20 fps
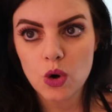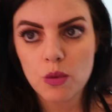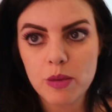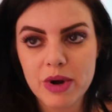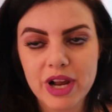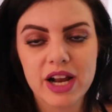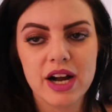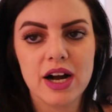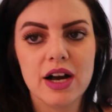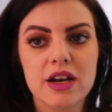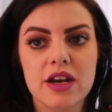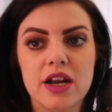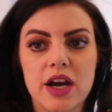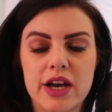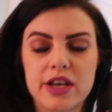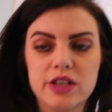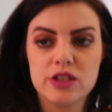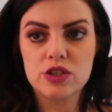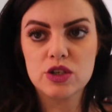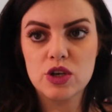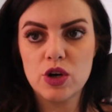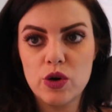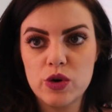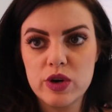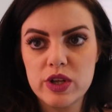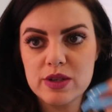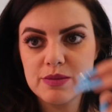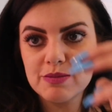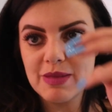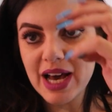Oh my God, guys,
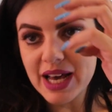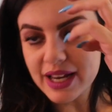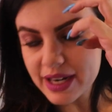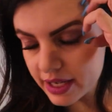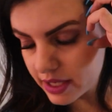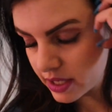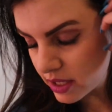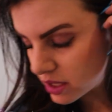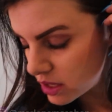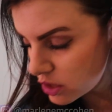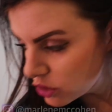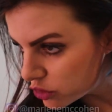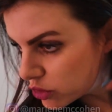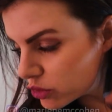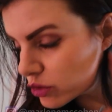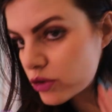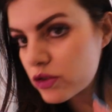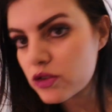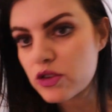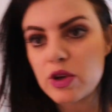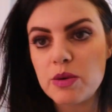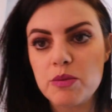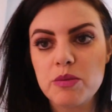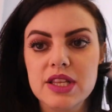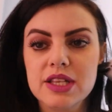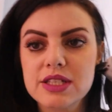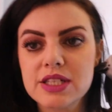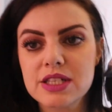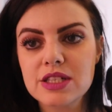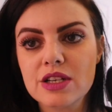Cody's mad I didn't introduce him.
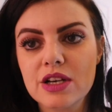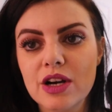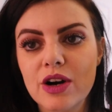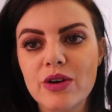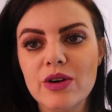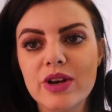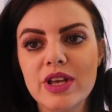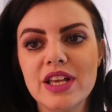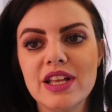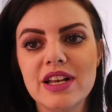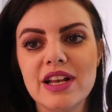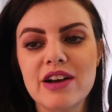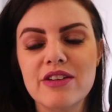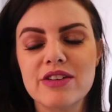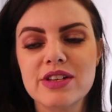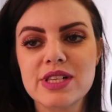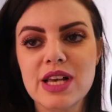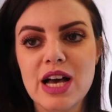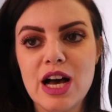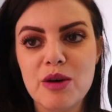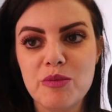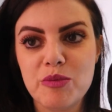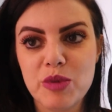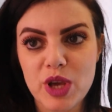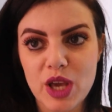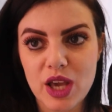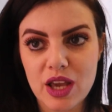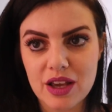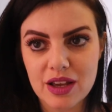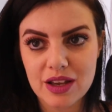This is Cody, now he's
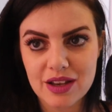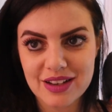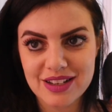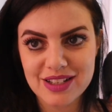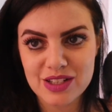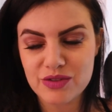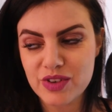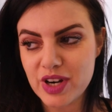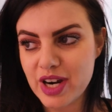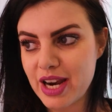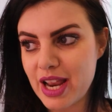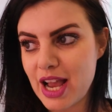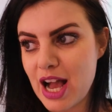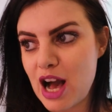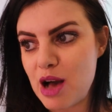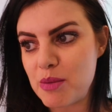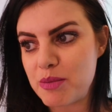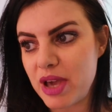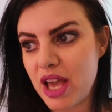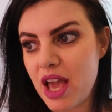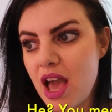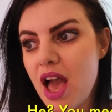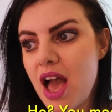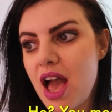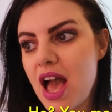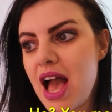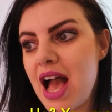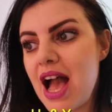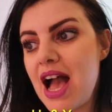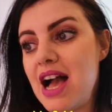happy. He's very
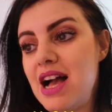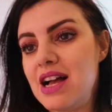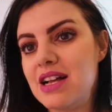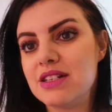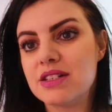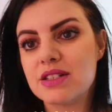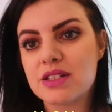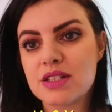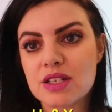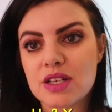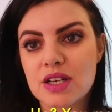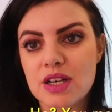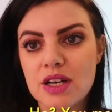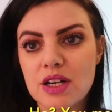happy. And,